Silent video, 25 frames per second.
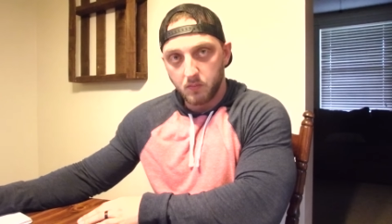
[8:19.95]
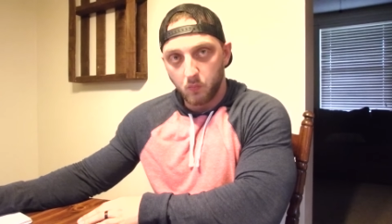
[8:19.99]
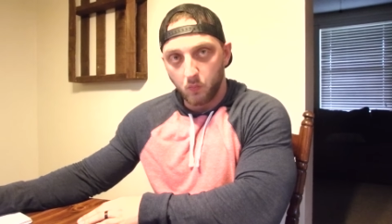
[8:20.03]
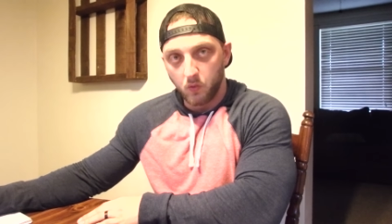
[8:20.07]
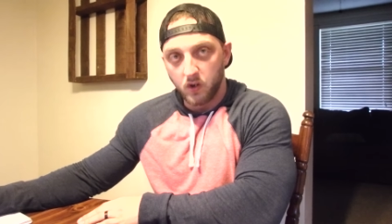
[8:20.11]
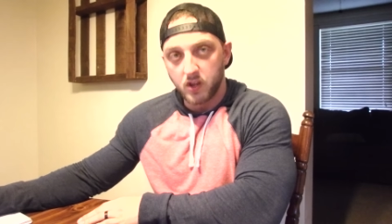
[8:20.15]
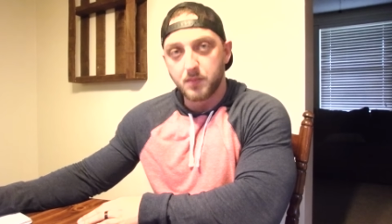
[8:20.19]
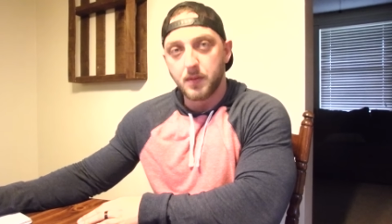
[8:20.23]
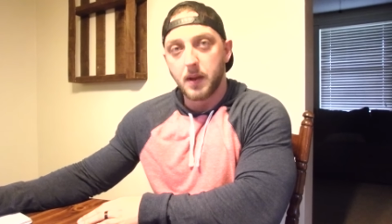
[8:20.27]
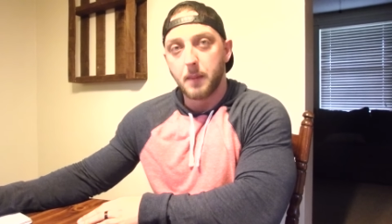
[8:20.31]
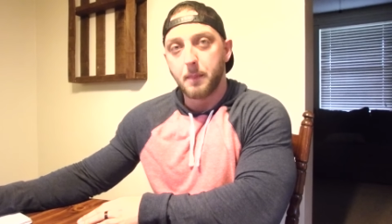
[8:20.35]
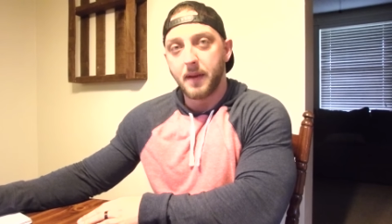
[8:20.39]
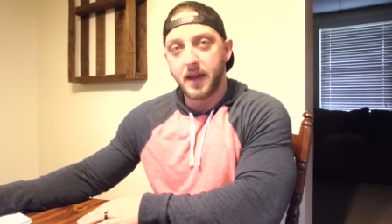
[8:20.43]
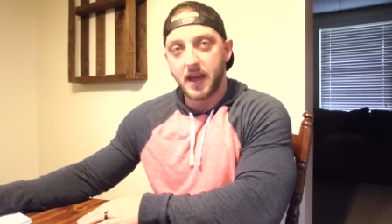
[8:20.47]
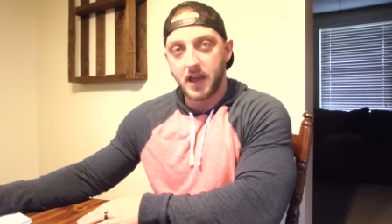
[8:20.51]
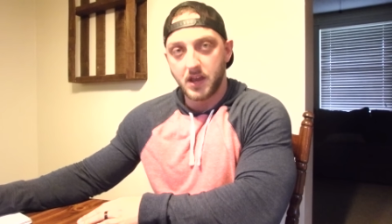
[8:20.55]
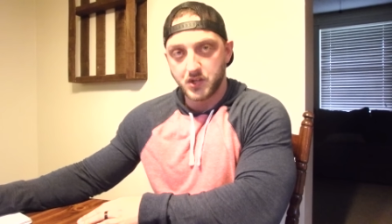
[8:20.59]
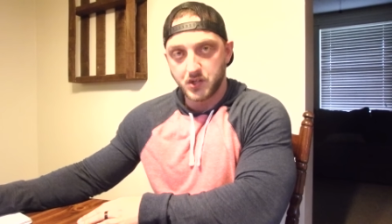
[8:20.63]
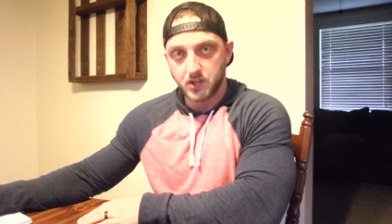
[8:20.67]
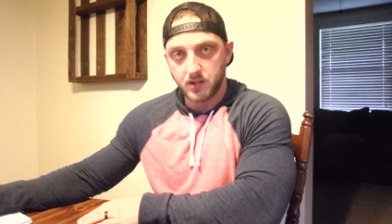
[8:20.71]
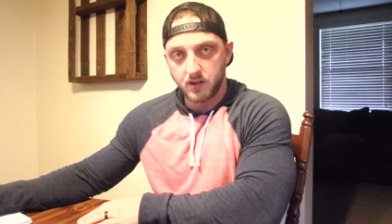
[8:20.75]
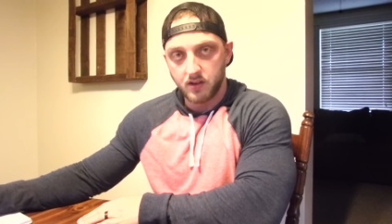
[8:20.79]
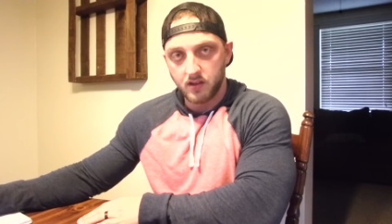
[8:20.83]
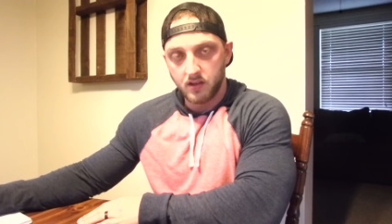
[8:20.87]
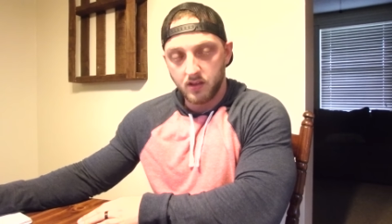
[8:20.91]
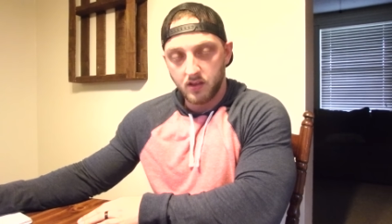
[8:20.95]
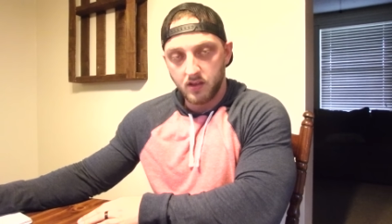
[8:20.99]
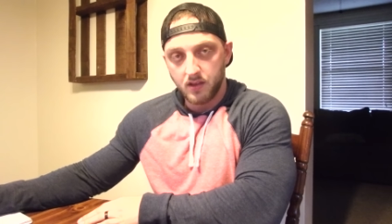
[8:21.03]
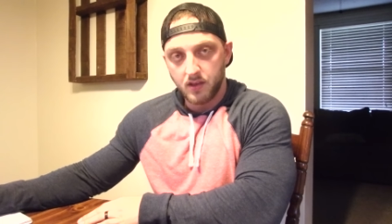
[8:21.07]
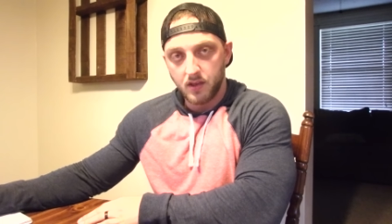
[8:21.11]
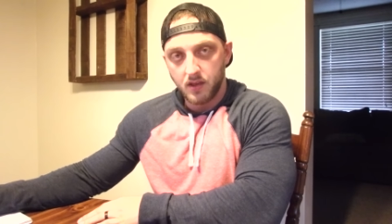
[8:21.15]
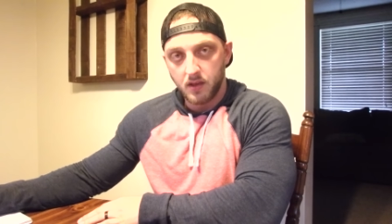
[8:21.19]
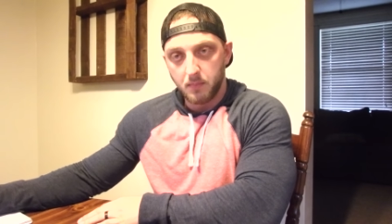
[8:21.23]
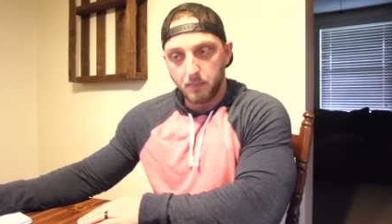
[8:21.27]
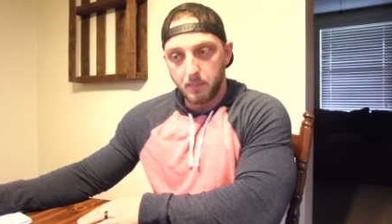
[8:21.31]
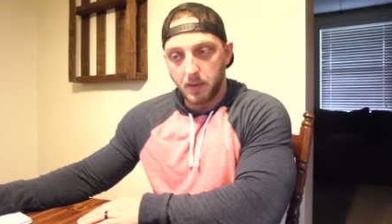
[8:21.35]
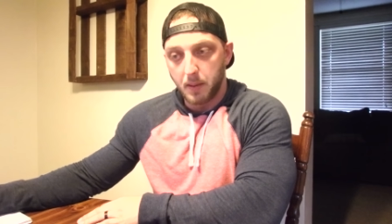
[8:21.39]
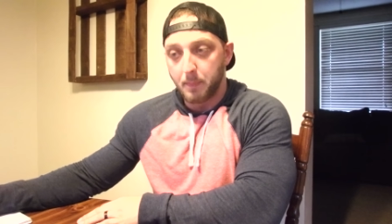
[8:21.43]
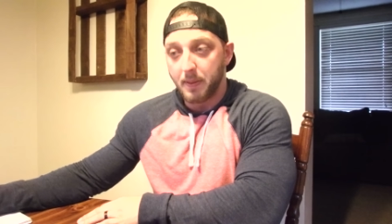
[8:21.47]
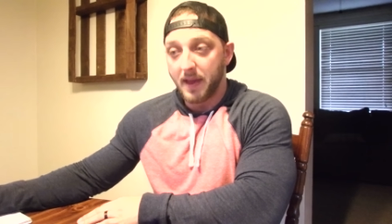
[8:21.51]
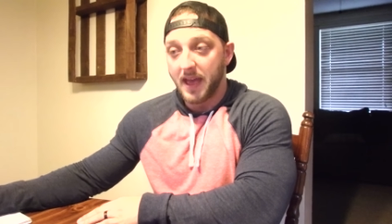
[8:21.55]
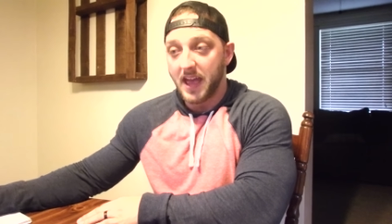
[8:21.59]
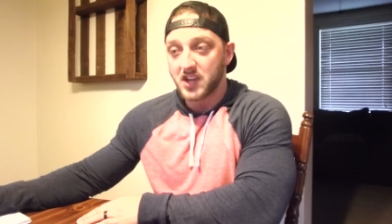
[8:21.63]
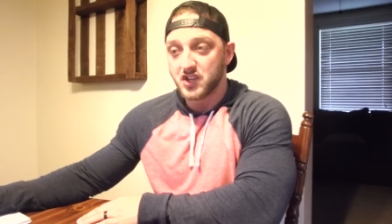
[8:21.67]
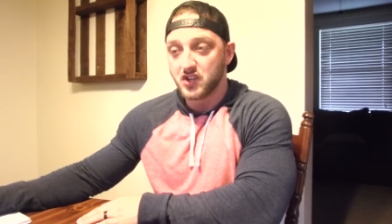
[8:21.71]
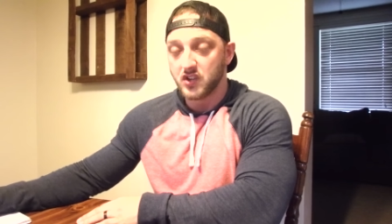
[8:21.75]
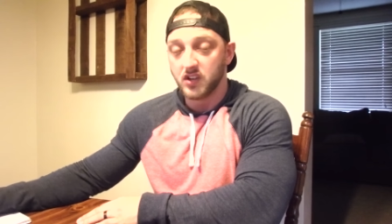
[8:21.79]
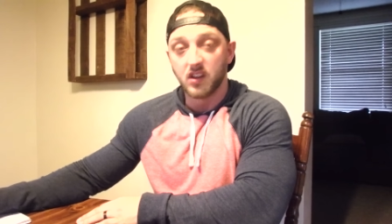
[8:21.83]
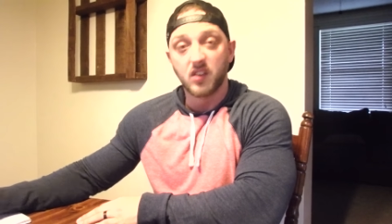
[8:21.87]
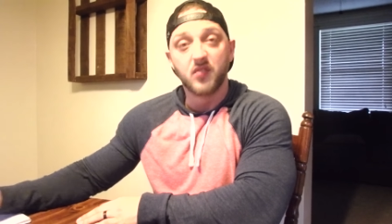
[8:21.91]
What is my passion? My
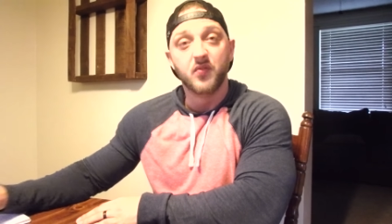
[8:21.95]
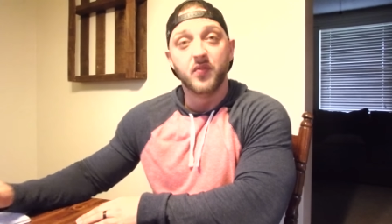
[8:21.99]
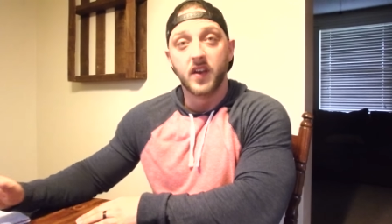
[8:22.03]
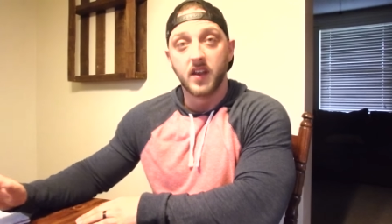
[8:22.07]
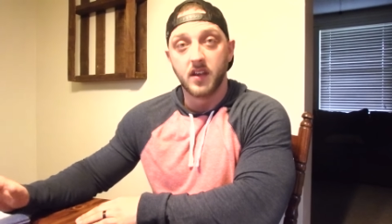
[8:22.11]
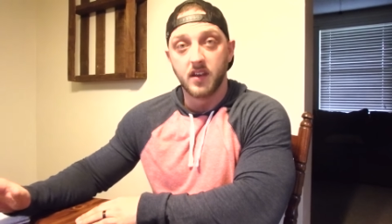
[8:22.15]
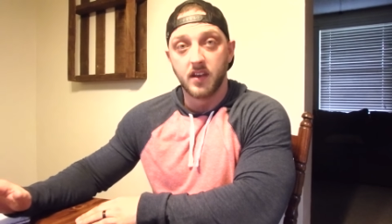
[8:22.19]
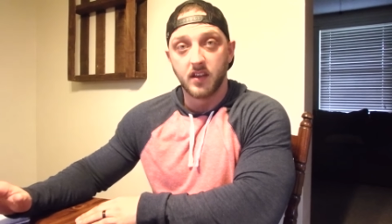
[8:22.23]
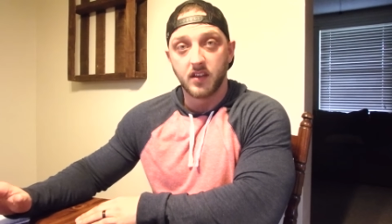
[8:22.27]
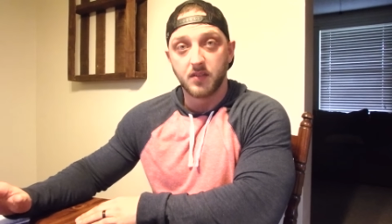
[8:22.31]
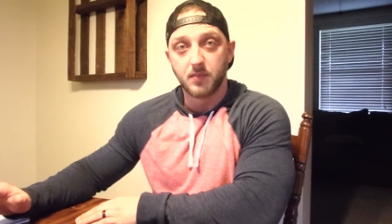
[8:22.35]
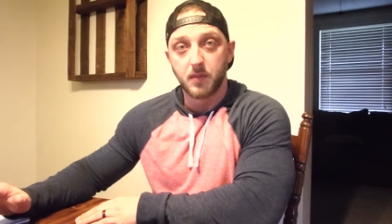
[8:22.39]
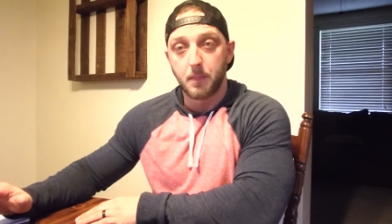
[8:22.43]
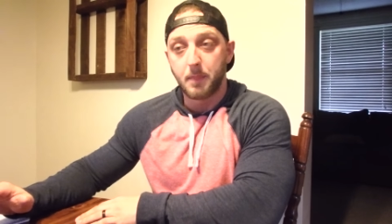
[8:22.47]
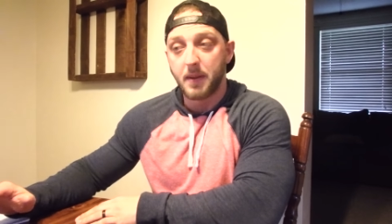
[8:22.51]
passion is fitness.